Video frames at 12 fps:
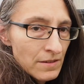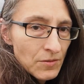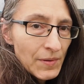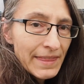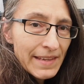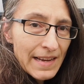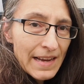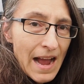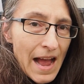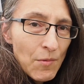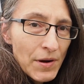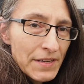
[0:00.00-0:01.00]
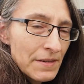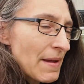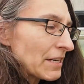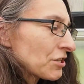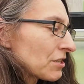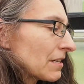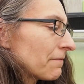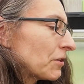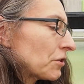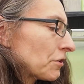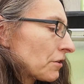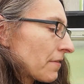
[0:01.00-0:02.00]
One thing I wanted to mention, if
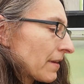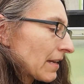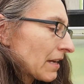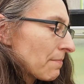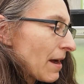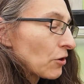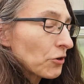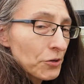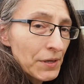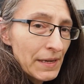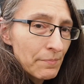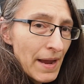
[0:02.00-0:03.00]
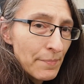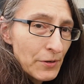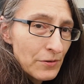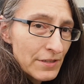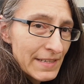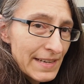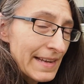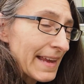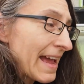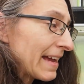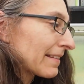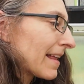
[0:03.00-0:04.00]
you're thinking about growing peppers in a
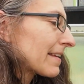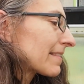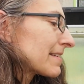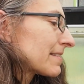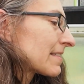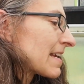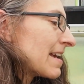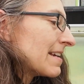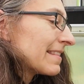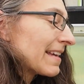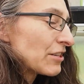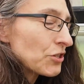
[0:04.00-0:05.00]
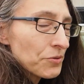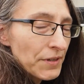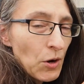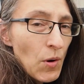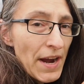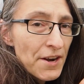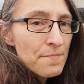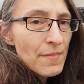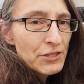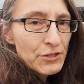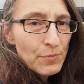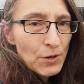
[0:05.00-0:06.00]
can like this, they do require
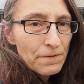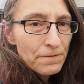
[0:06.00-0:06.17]
much more